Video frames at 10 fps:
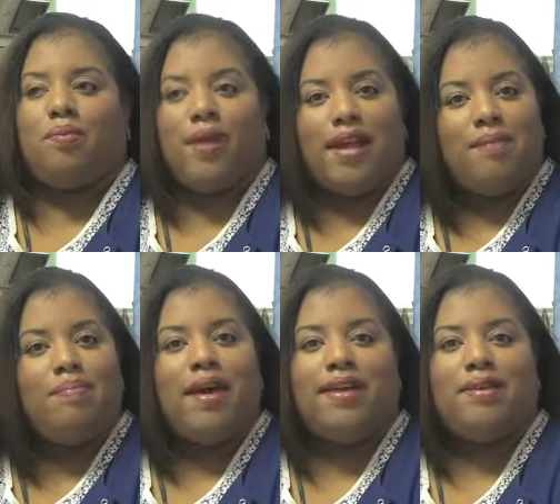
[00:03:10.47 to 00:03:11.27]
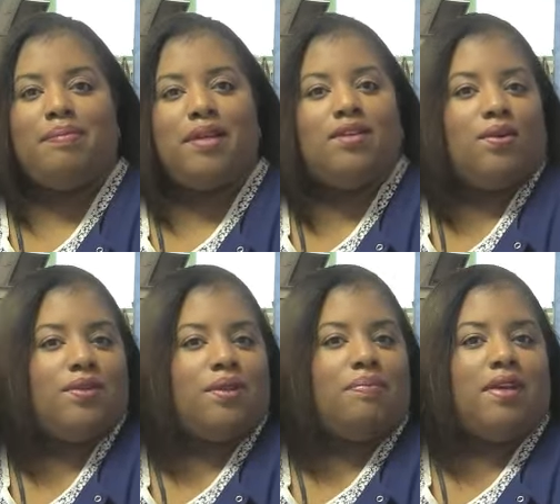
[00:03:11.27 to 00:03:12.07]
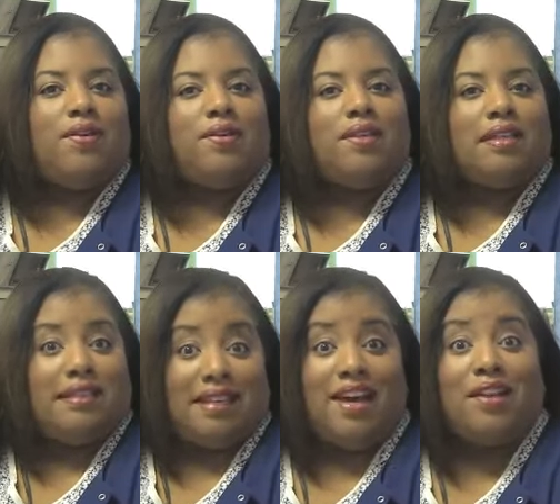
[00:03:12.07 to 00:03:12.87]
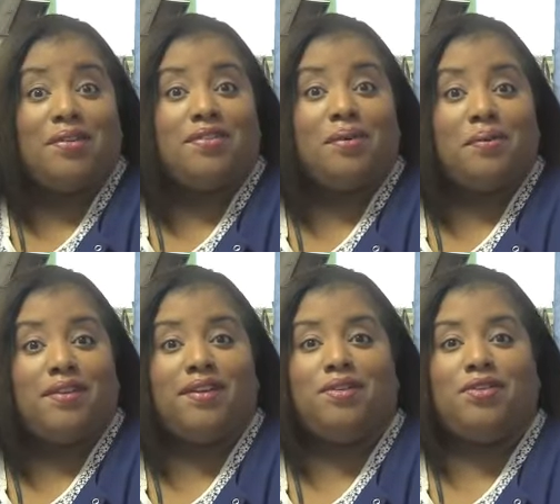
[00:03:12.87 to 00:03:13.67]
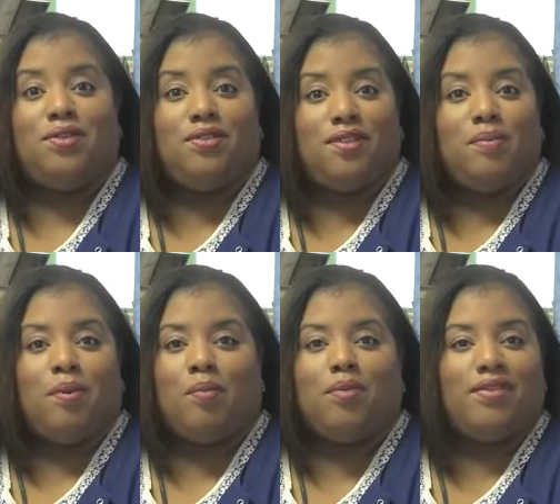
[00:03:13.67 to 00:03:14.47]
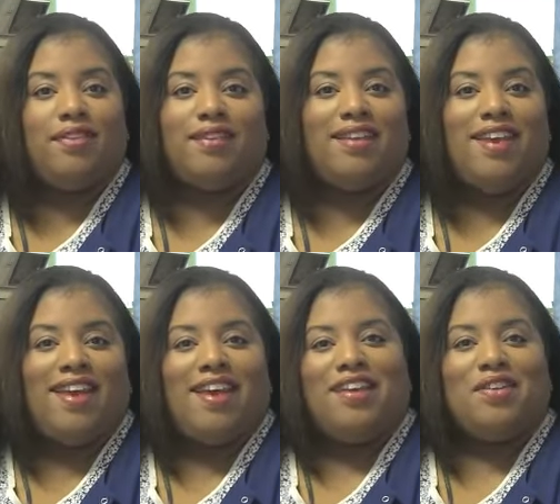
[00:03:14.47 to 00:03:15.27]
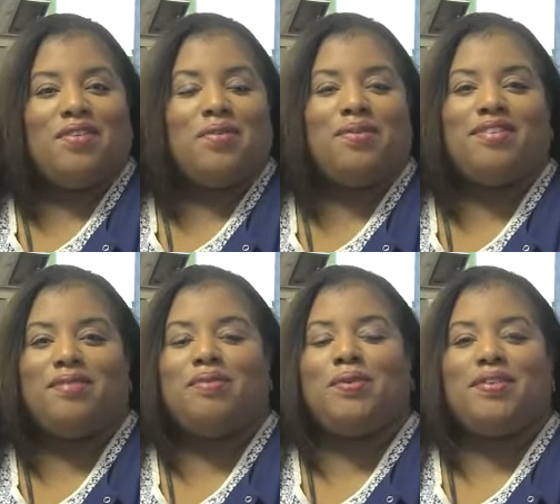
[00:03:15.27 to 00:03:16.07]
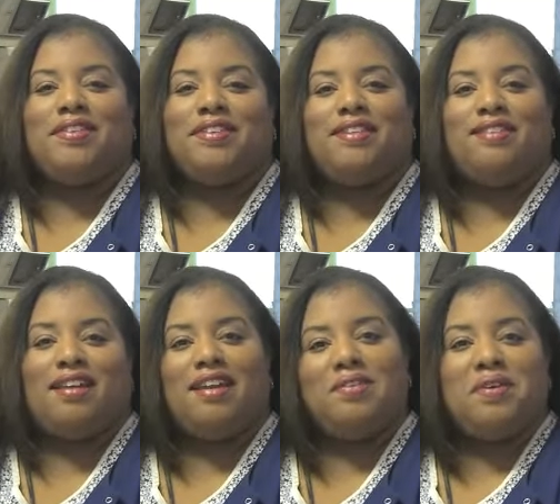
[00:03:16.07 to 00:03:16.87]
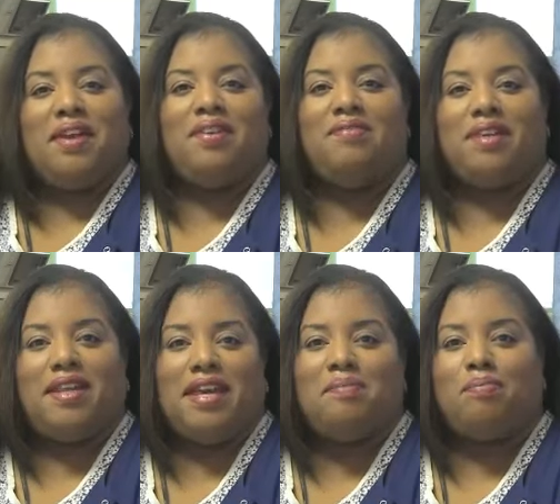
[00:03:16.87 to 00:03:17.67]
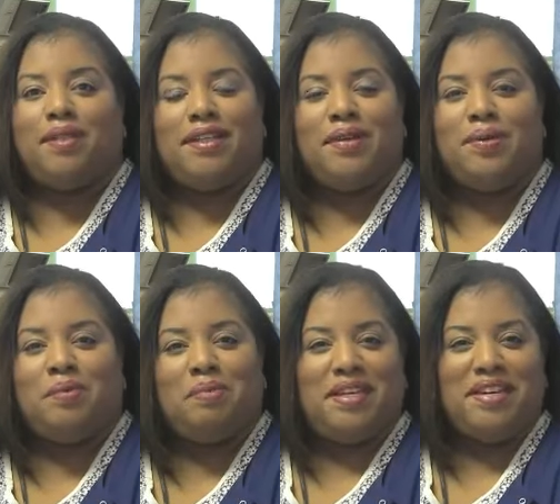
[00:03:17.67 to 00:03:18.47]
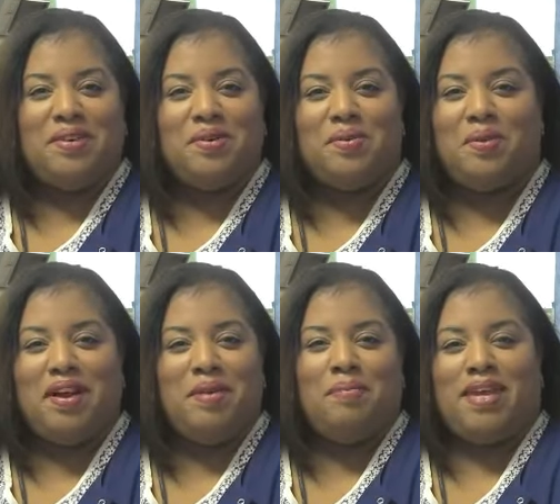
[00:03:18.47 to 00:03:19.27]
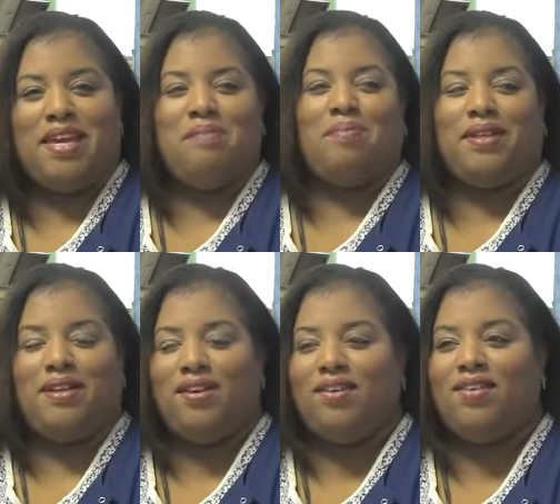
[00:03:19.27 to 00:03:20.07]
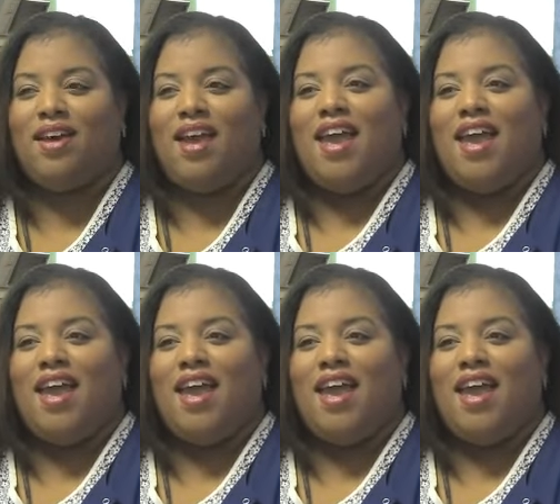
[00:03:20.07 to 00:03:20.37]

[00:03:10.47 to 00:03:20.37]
ran it by them and told them, the colors I was going to choose and the purpose. And, there was some nurses that said, oh, I don't even like blue. Blue? Why are you picking blue?